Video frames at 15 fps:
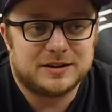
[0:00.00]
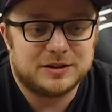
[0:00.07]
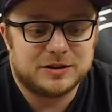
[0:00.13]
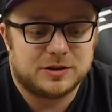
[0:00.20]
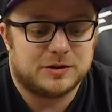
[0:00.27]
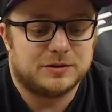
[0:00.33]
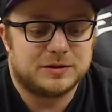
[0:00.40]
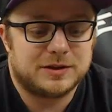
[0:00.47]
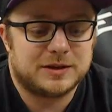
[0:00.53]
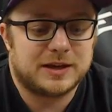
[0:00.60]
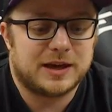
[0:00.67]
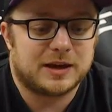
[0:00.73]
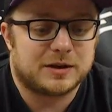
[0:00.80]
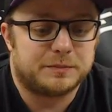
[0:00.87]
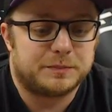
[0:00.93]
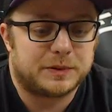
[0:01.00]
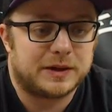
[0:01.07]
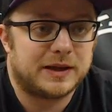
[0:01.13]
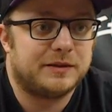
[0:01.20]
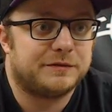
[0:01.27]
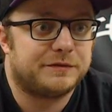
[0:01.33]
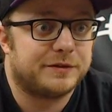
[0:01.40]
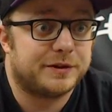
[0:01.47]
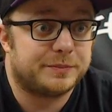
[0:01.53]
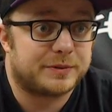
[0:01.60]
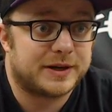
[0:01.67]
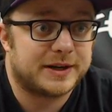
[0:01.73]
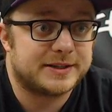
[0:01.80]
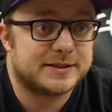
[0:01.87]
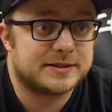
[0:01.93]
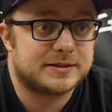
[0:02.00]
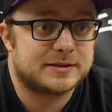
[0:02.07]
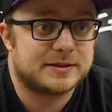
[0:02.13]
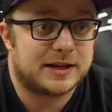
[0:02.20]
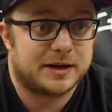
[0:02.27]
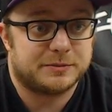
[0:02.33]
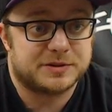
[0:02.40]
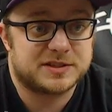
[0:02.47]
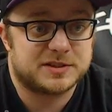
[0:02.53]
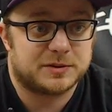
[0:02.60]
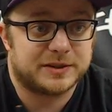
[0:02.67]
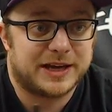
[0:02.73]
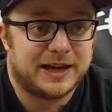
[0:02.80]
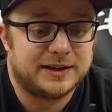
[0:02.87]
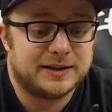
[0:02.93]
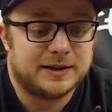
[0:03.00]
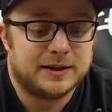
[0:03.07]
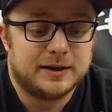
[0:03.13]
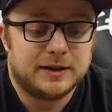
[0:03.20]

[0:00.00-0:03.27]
You know, you can't complain for the price that it was sold at,